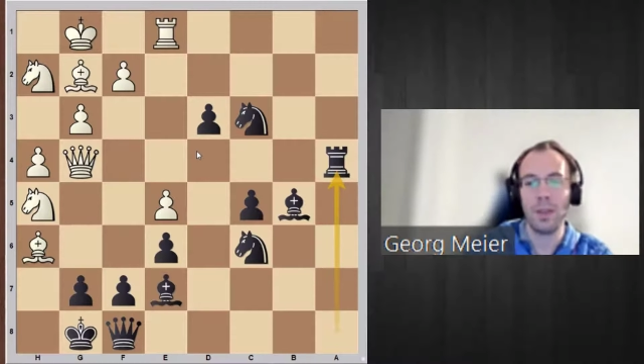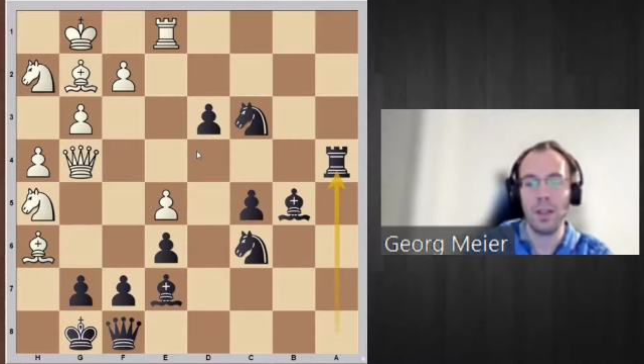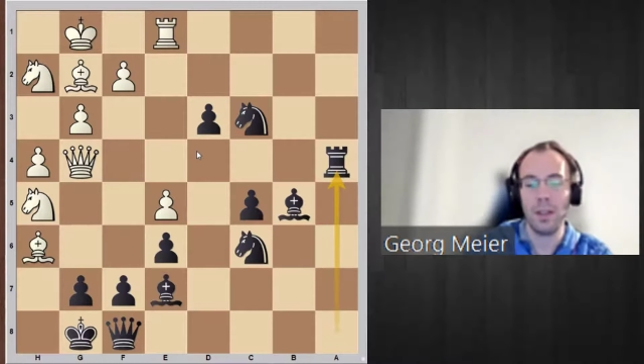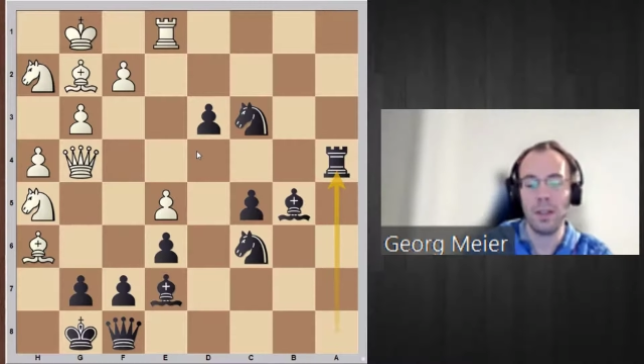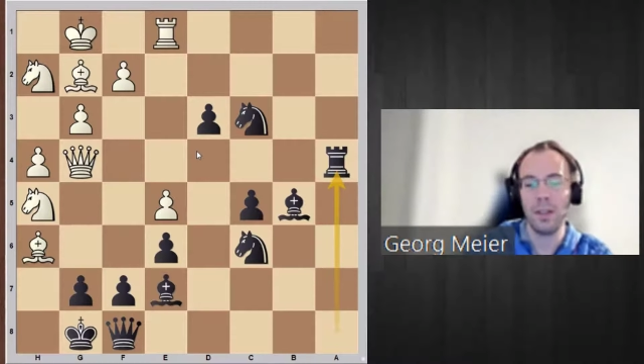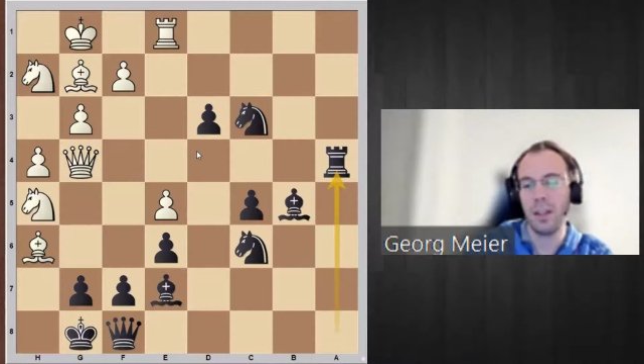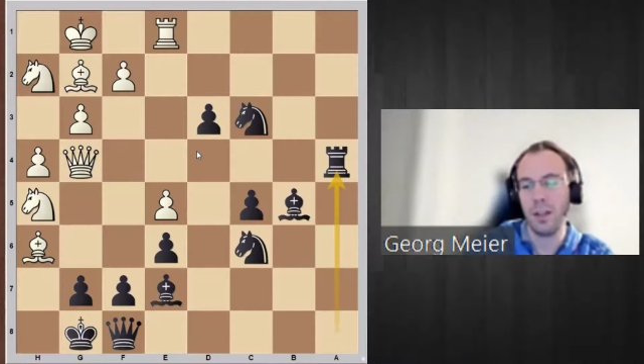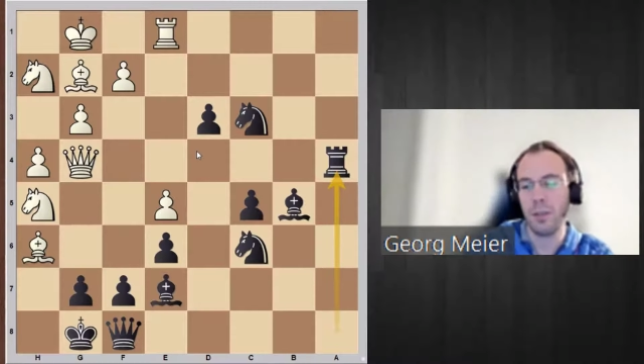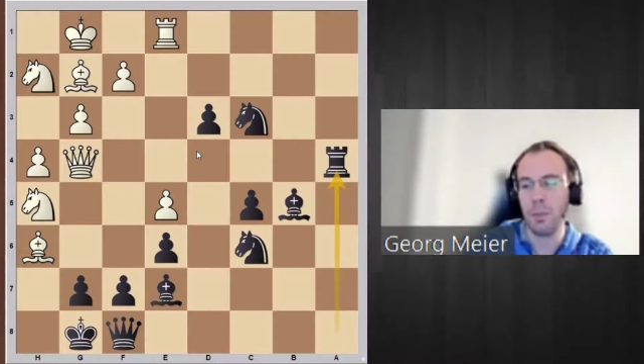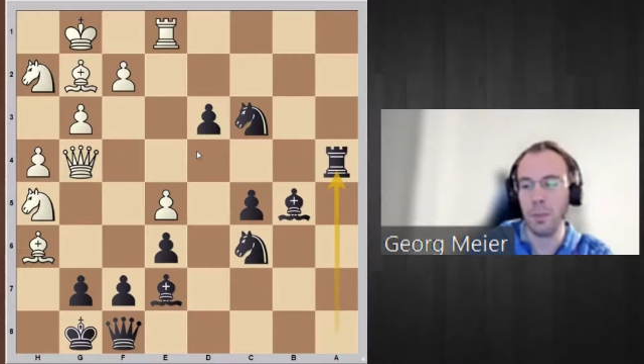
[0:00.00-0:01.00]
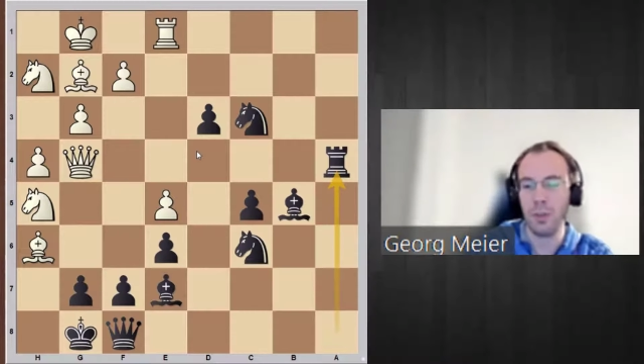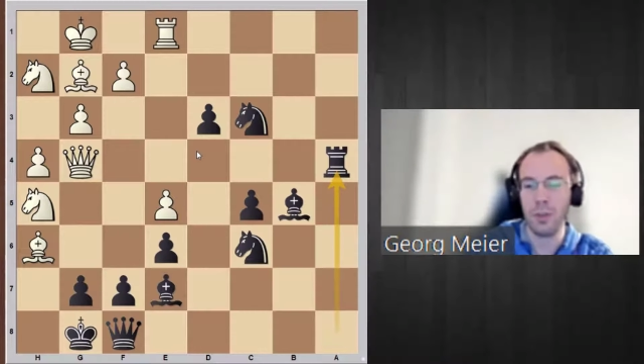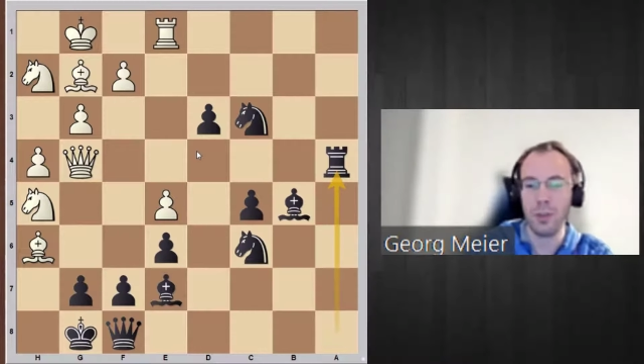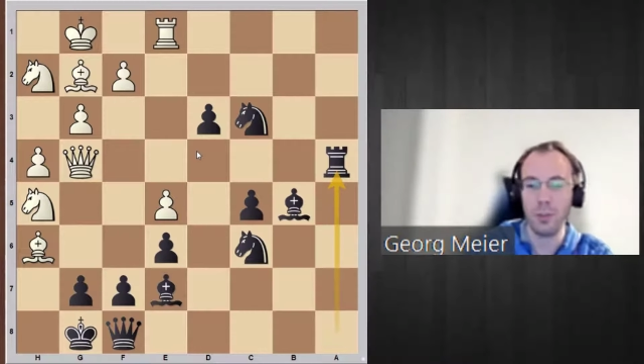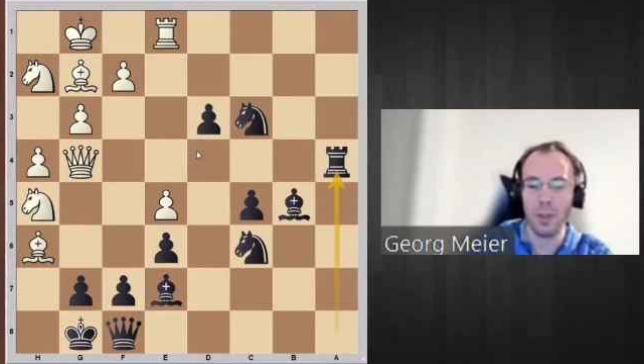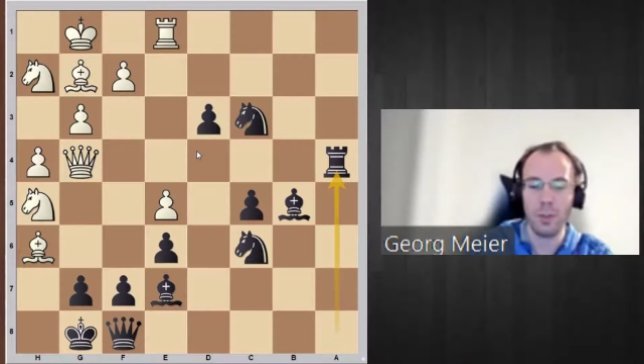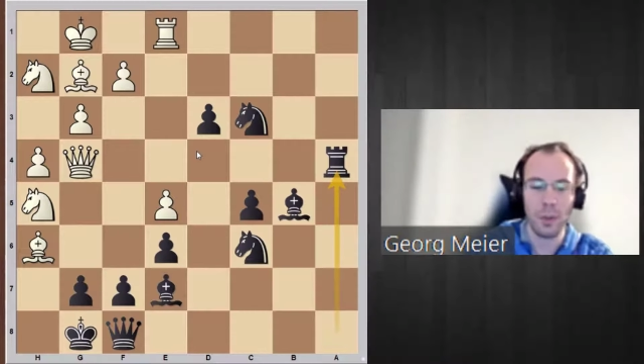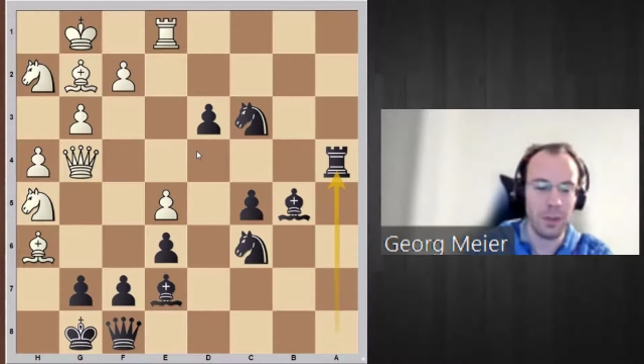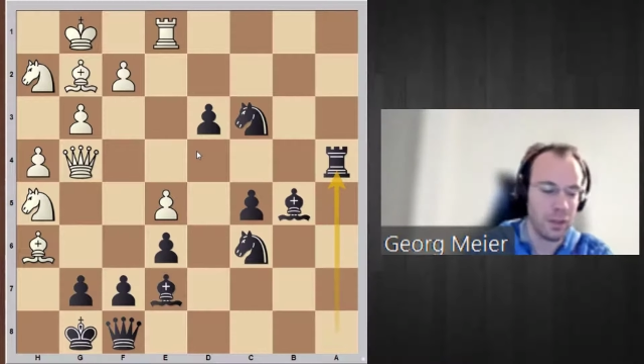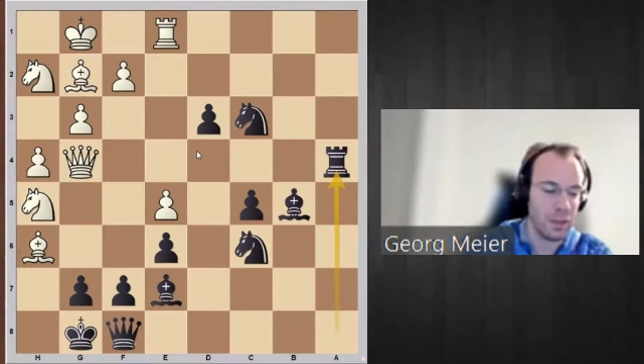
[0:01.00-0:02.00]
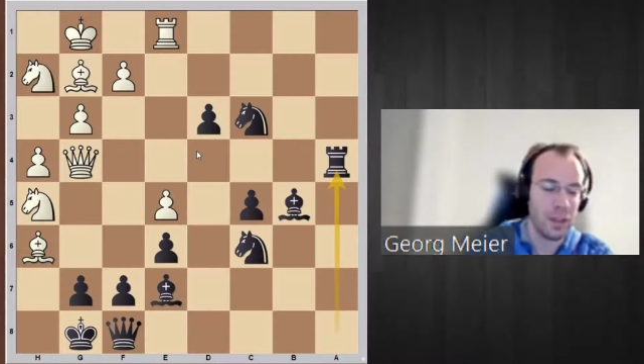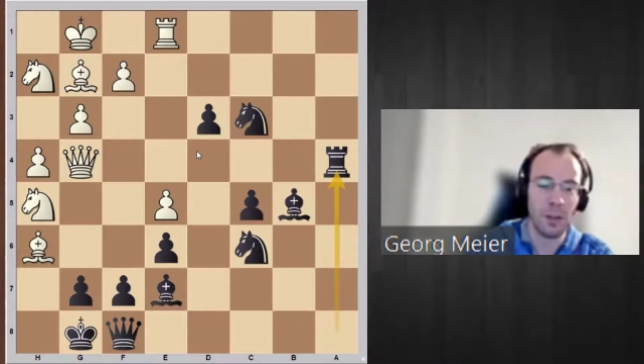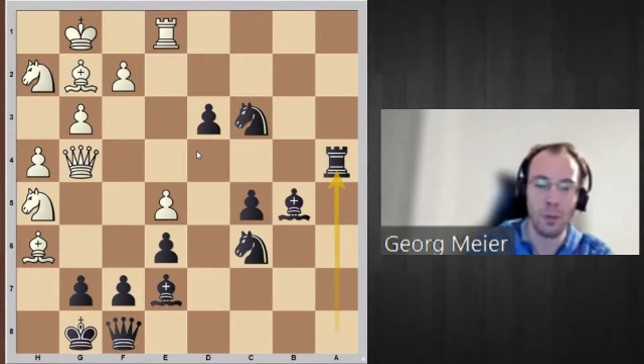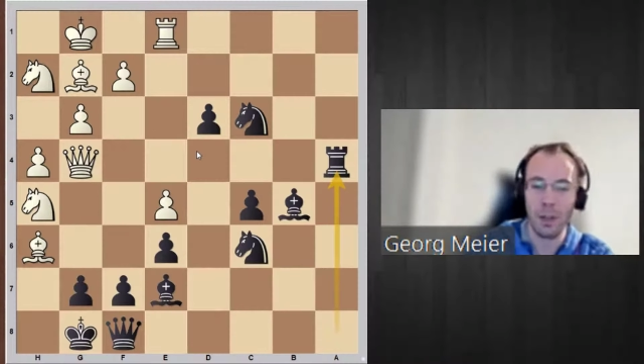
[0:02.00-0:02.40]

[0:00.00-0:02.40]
it's kind of the position where the guy who